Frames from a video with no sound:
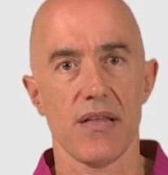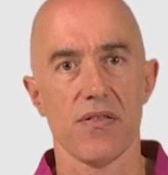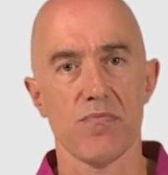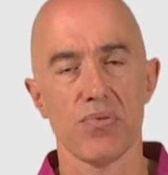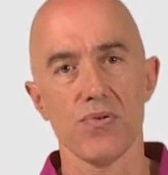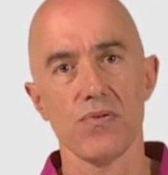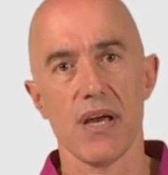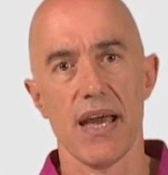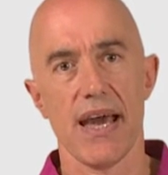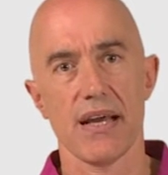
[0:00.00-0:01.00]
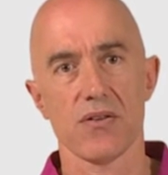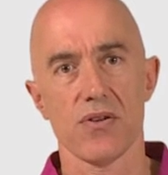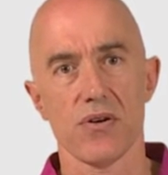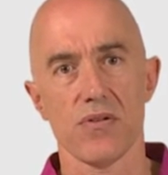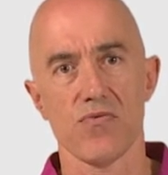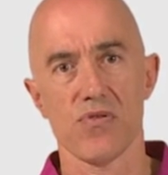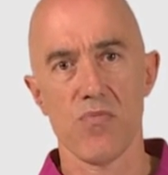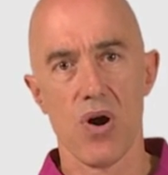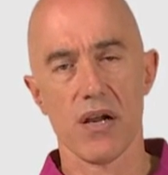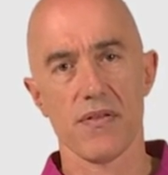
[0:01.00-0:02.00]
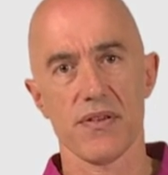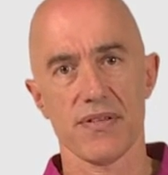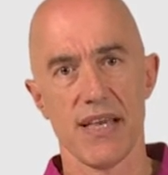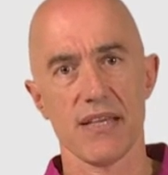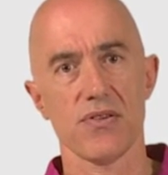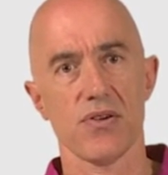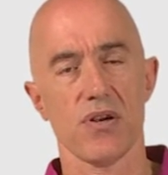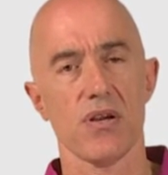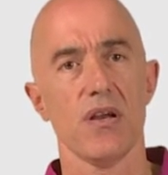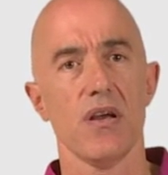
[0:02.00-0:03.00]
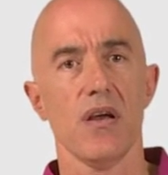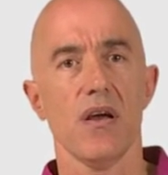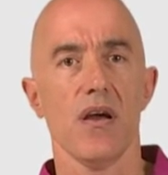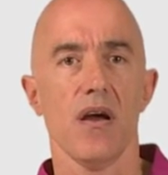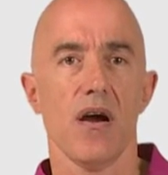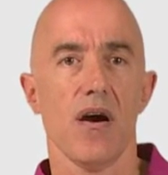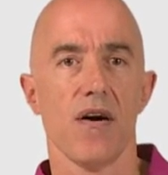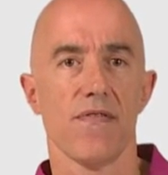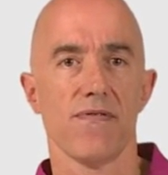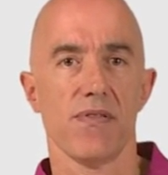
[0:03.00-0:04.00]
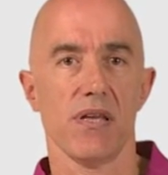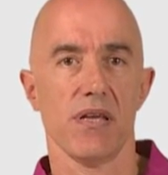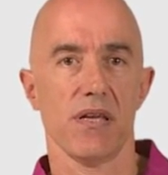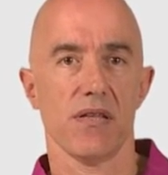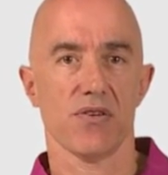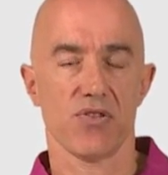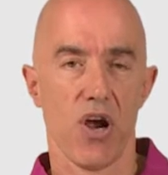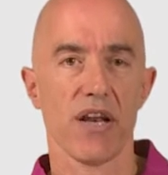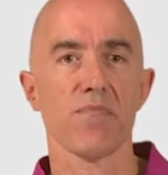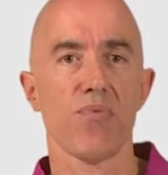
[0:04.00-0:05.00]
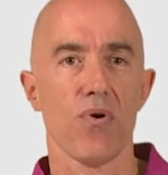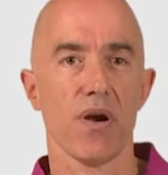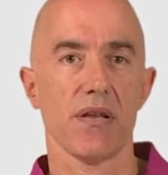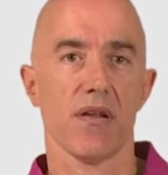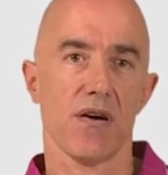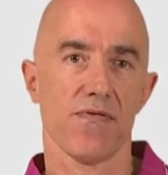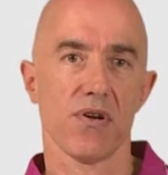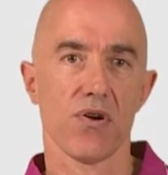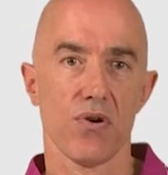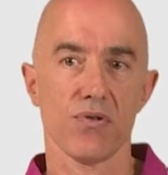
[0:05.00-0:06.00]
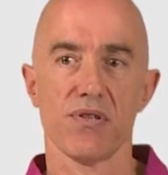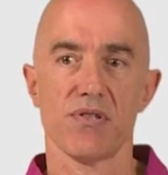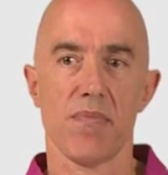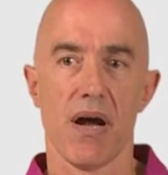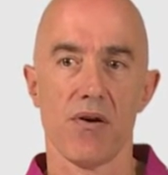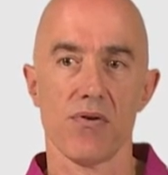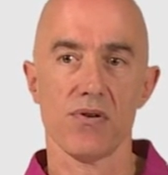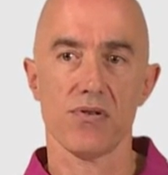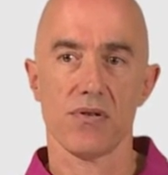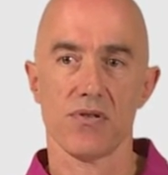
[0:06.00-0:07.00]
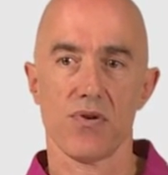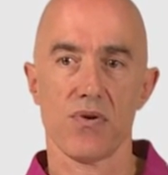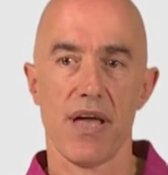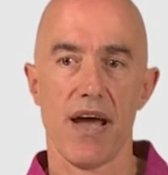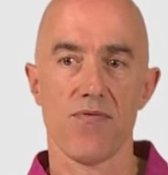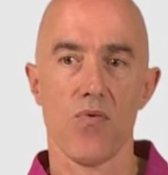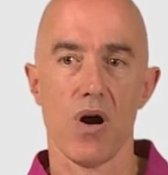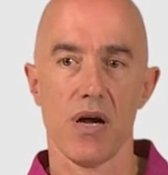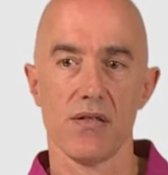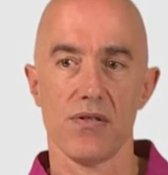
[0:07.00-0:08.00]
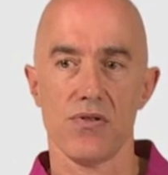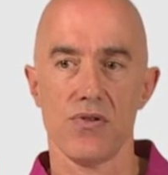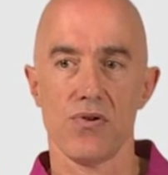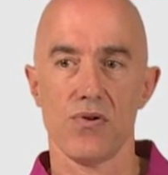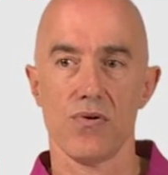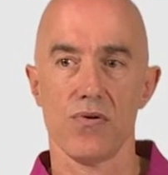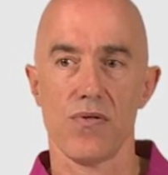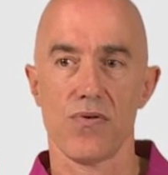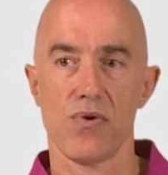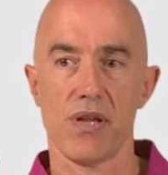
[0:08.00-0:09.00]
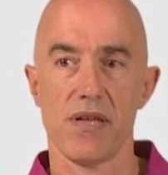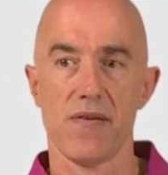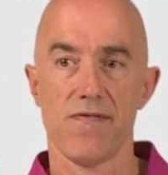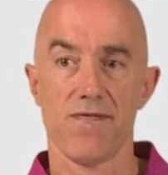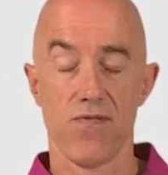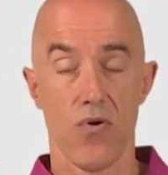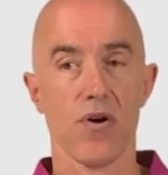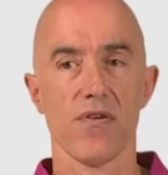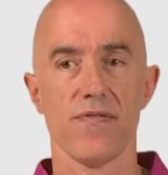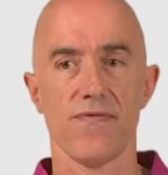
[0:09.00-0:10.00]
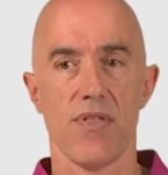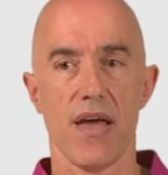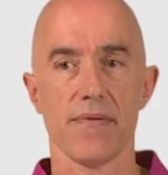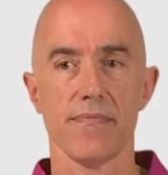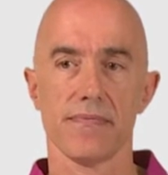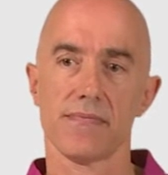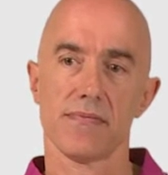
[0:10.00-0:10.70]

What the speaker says: and the blue diagonal will mark the center of the starting point of the golden spirals. So we have one, two, three, four of them.